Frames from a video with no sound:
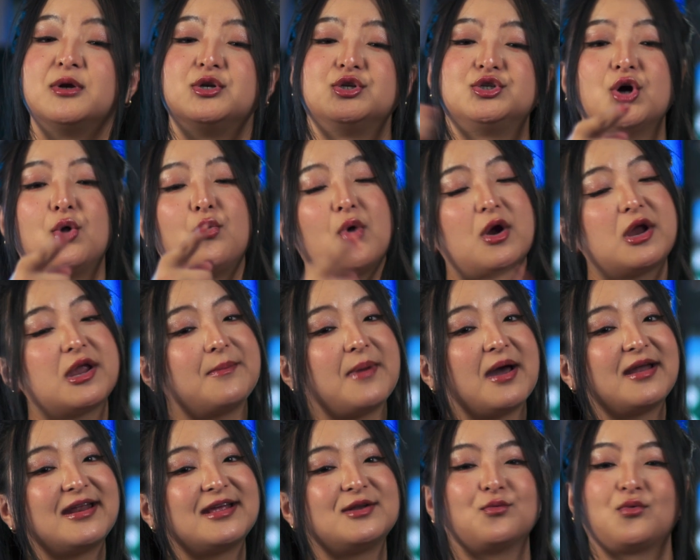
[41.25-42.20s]
But don't worry
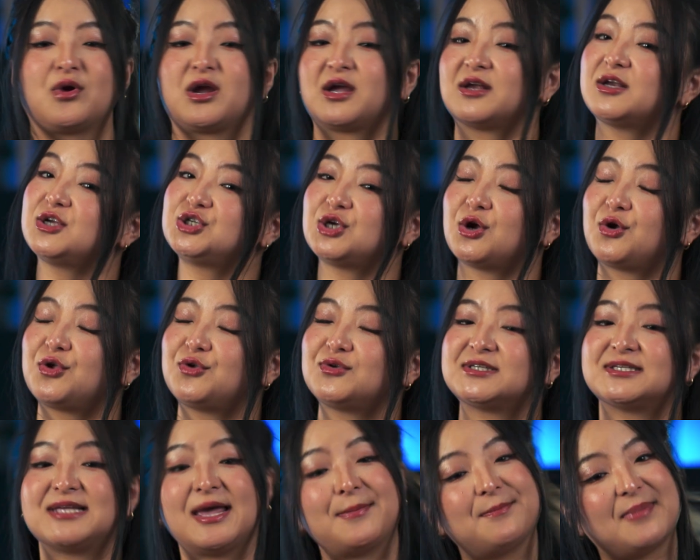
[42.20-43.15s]
about it, we're gonna show you
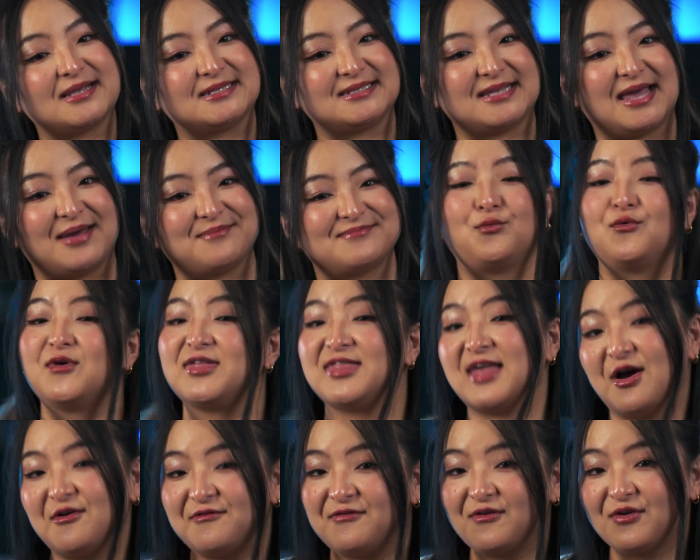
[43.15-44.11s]
step by step.
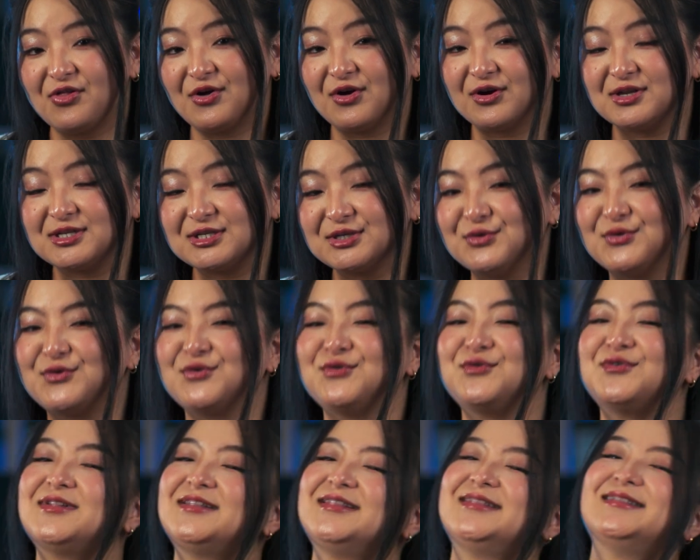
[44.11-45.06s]
Without further
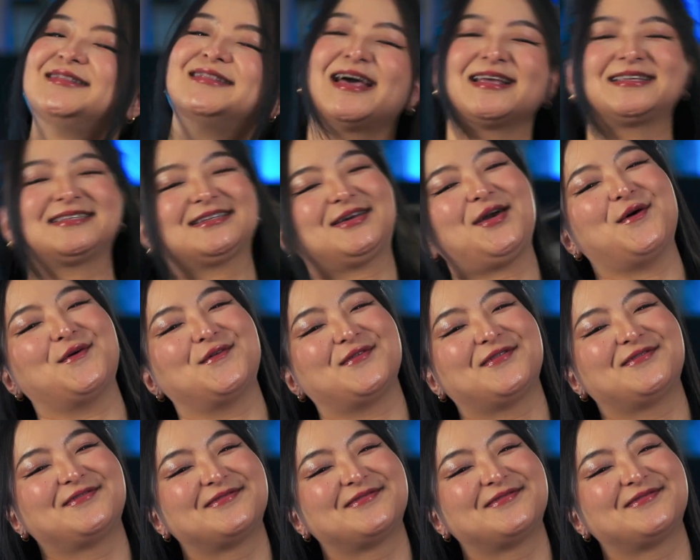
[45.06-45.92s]
ado, let's go.